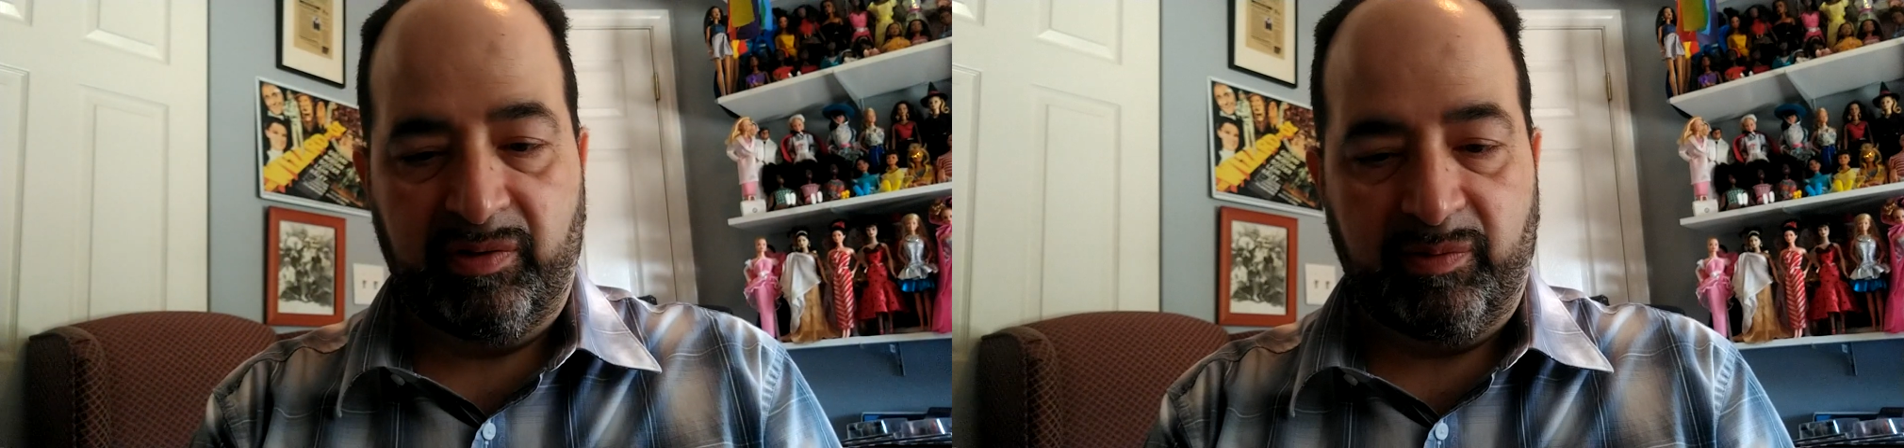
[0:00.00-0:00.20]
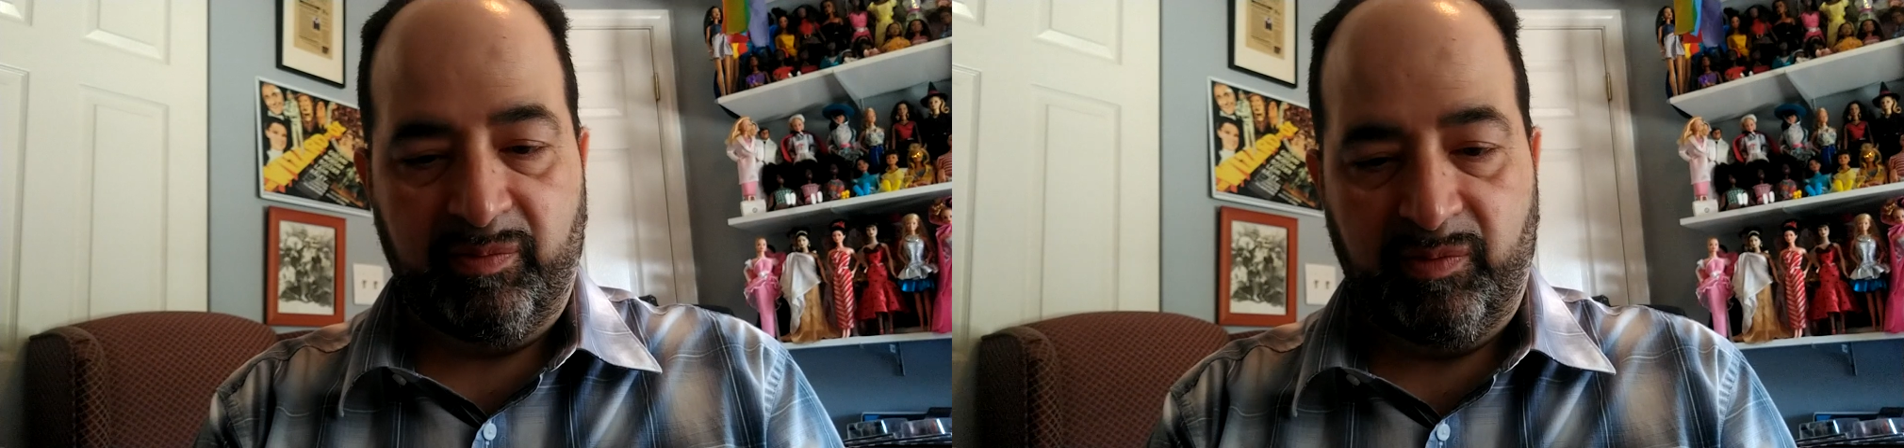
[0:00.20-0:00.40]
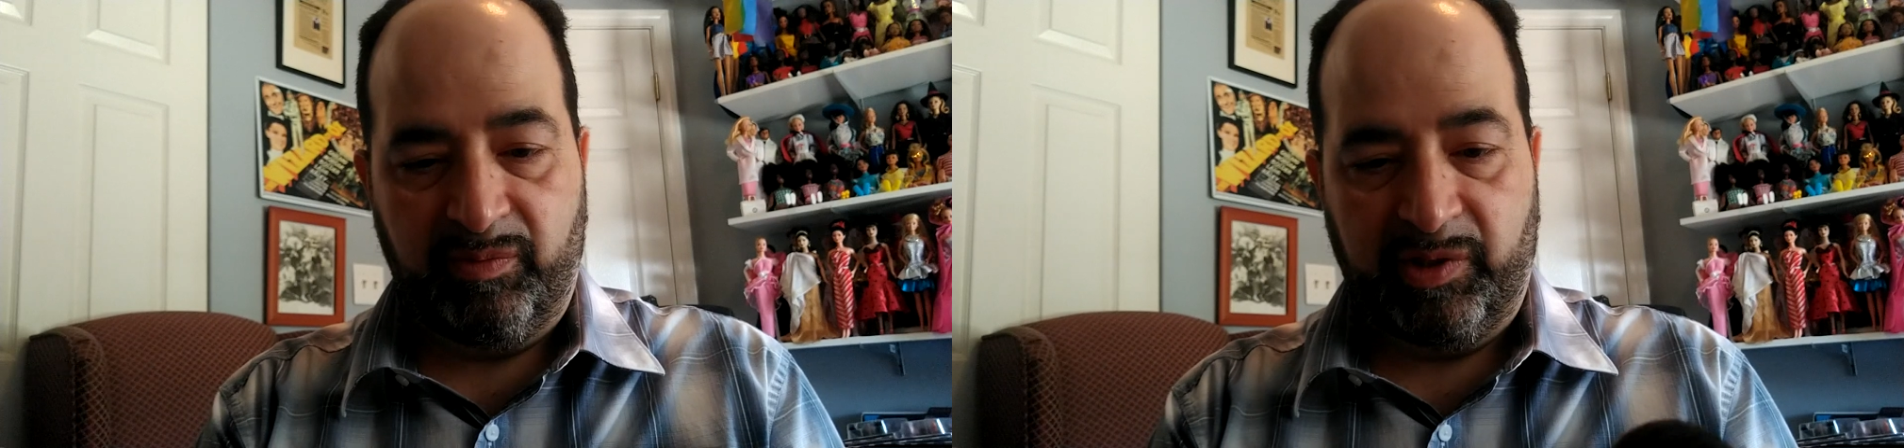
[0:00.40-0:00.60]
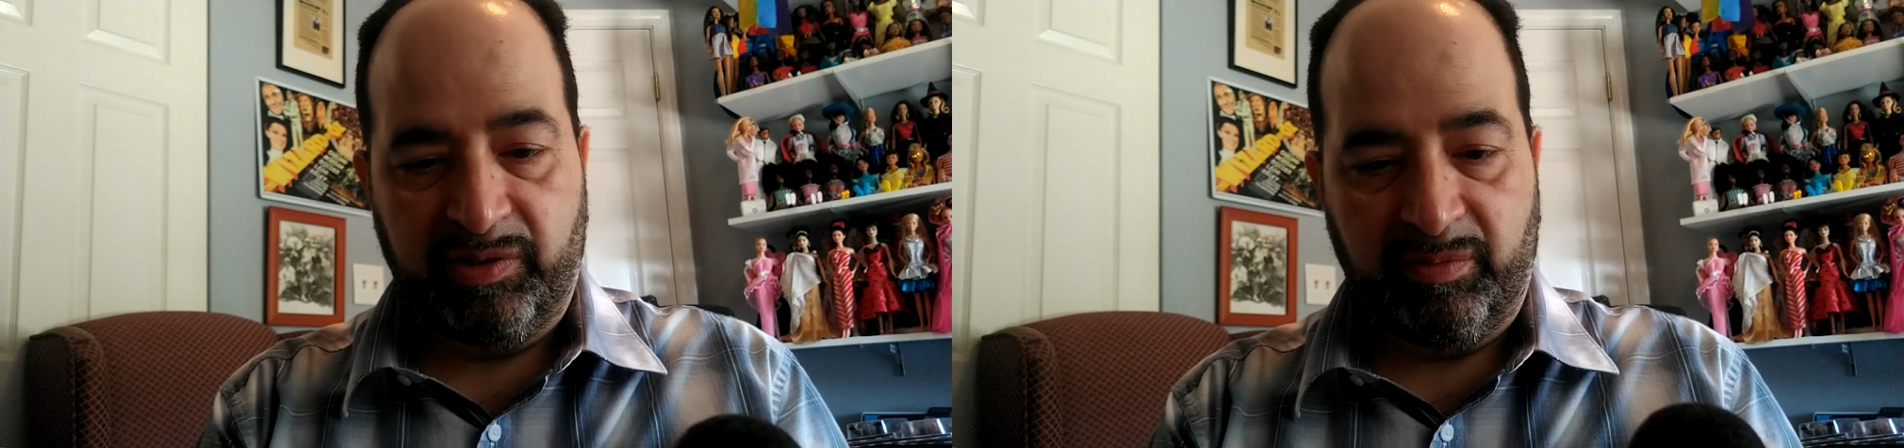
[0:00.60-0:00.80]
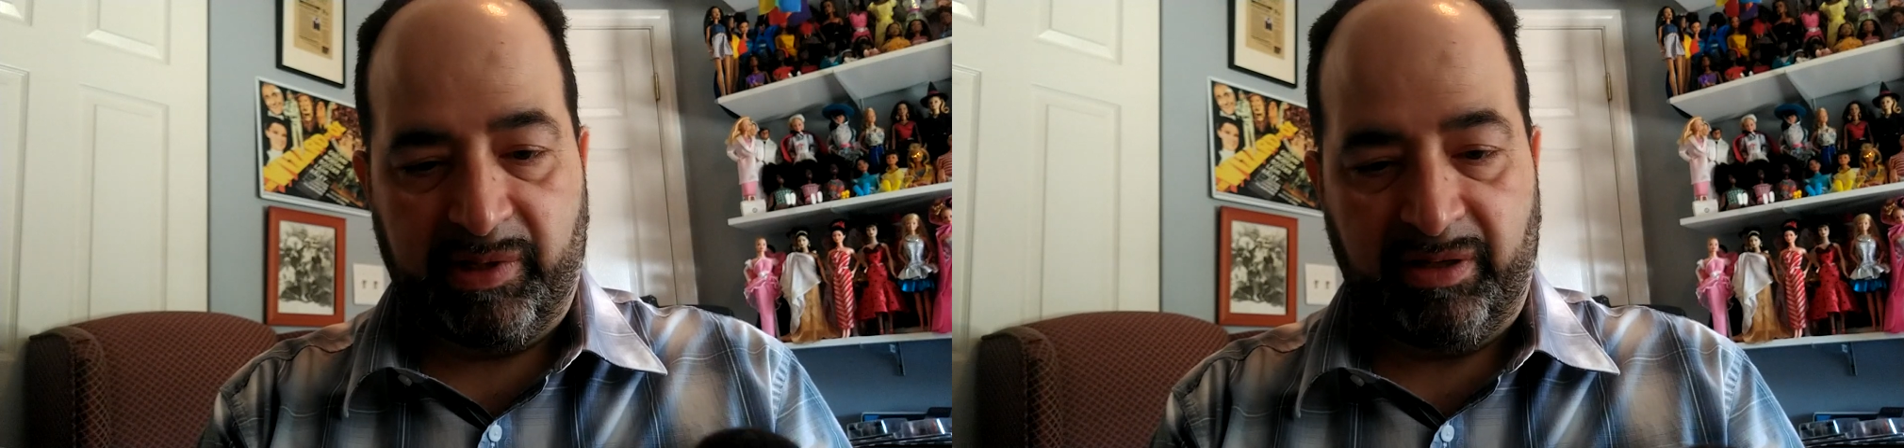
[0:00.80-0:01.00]

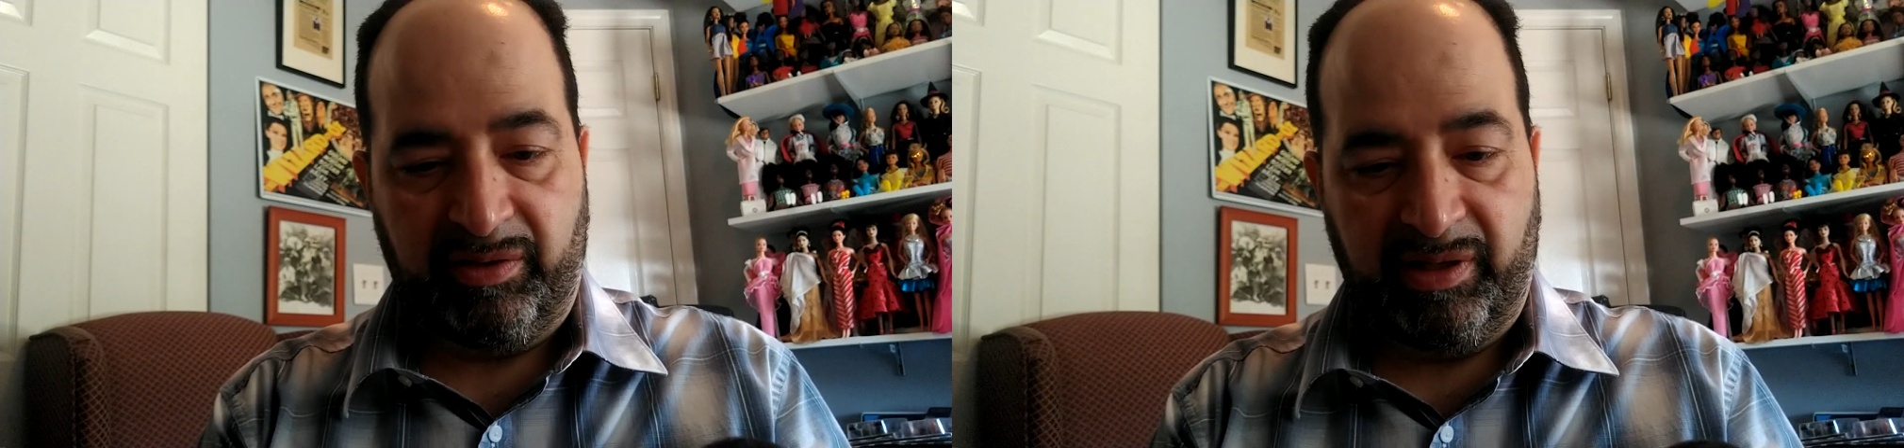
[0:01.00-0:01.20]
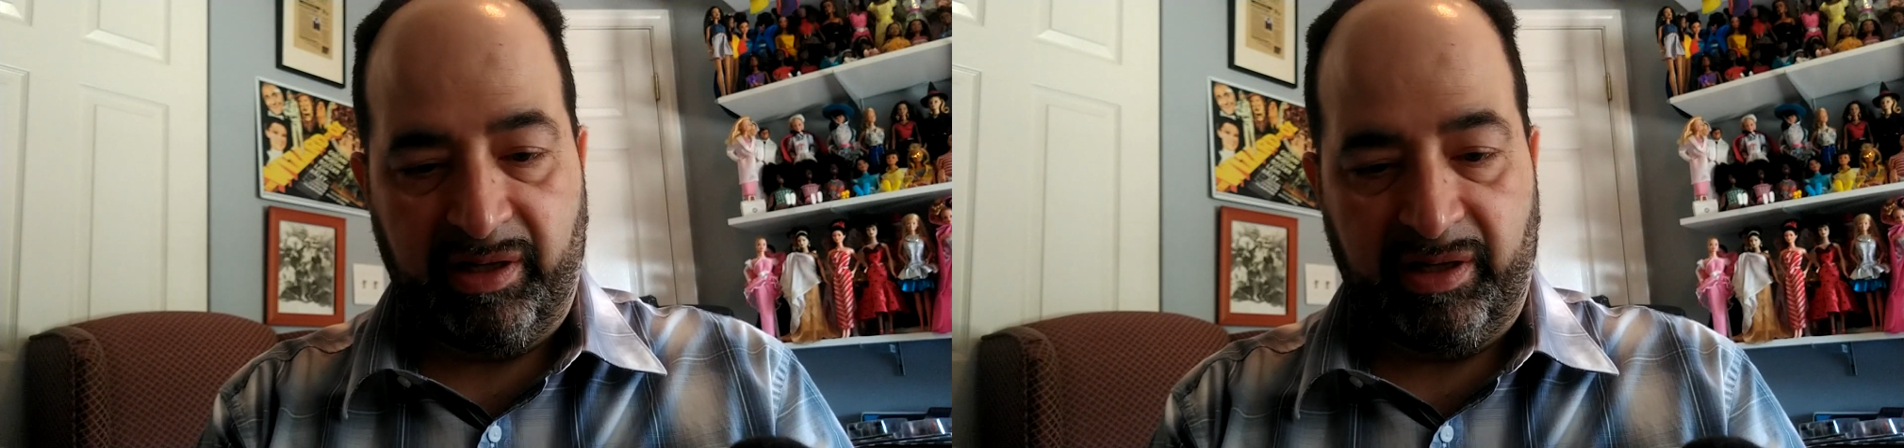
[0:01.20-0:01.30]
about the